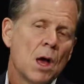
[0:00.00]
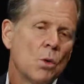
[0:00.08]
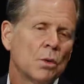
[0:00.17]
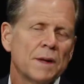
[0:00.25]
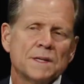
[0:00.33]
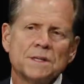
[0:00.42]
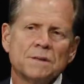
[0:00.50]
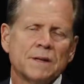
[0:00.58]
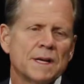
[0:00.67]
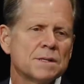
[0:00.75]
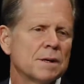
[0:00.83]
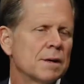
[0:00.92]
Well,
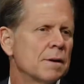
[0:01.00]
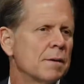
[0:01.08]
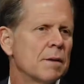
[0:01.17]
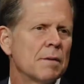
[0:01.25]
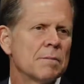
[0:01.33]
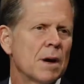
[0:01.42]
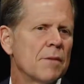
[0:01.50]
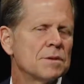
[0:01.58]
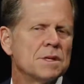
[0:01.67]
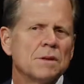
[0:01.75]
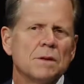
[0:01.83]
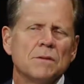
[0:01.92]
that's
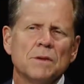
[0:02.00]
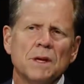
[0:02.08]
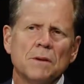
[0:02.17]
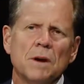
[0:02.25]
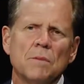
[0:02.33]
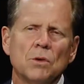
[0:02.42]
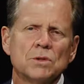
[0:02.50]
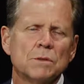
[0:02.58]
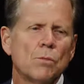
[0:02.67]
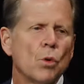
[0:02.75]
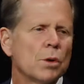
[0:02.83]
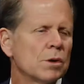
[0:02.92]
obviously the most
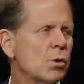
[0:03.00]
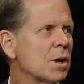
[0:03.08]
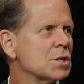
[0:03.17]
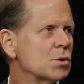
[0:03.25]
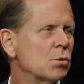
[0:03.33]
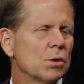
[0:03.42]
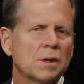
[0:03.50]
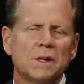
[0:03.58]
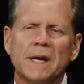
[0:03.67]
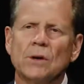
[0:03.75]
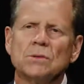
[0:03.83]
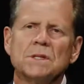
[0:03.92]
important question really at
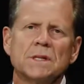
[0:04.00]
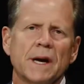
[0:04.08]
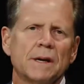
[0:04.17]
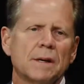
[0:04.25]
the outset.